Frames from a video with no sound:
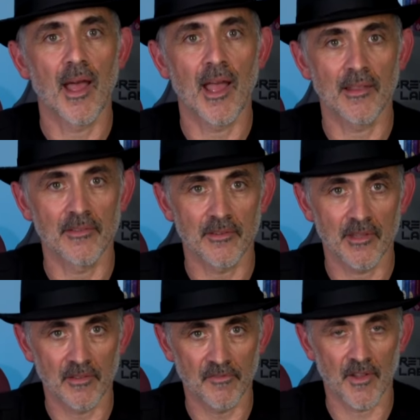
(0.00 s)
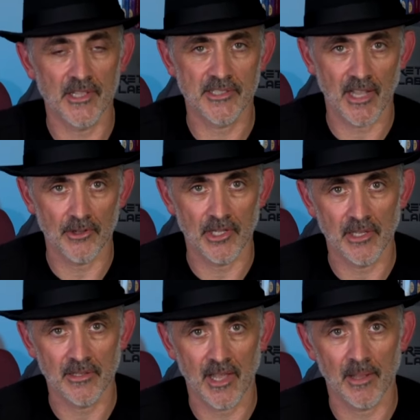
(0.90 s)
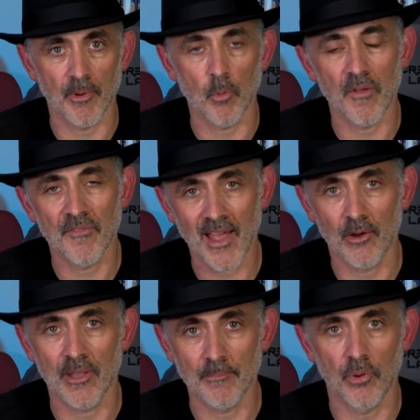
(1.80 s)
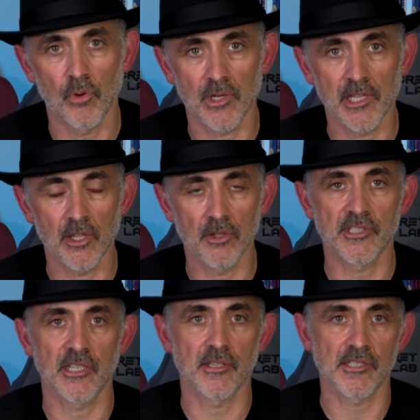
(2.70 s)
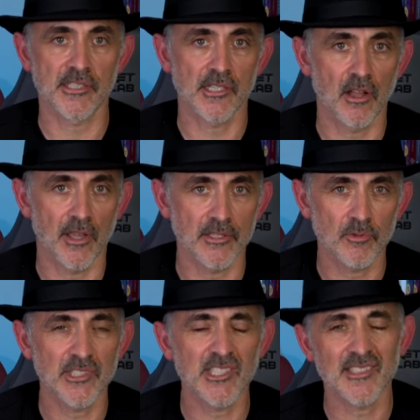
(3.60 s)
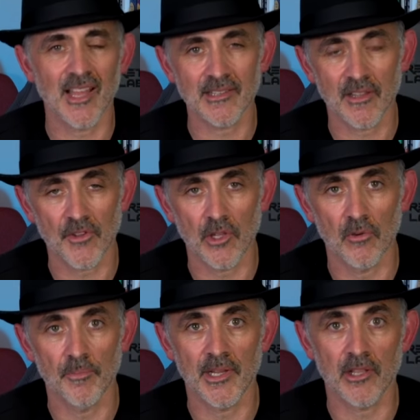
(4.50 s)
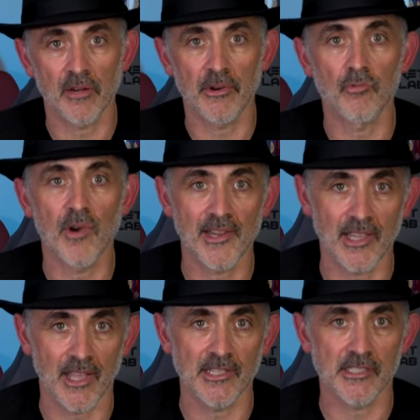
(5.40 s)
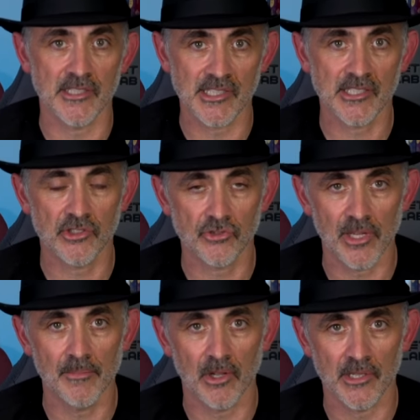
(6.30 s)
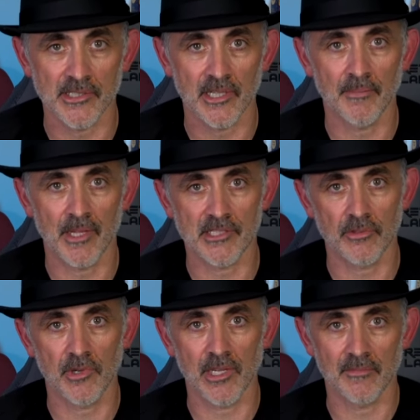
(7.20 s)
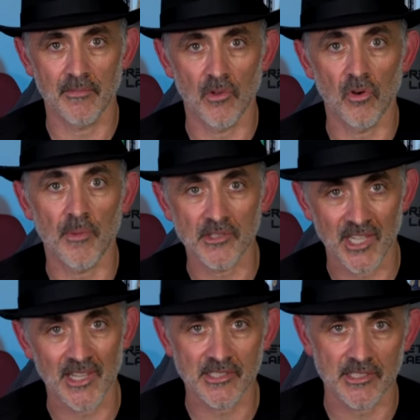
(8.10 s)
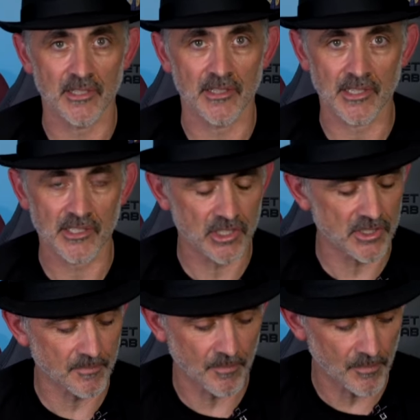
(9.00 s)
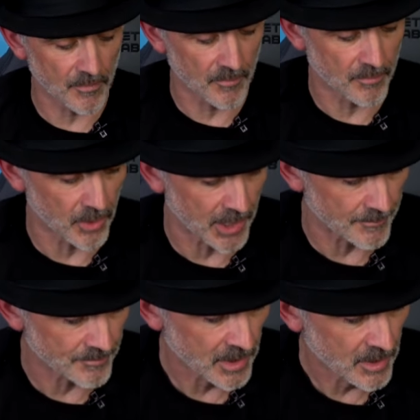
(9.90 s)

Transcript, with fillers: and is face down in the deck, but without, importantly, using the sleight, which isn't that difficult, but it kind of eradicates and streamlines it and makes it really almost instant. It's just brilliant.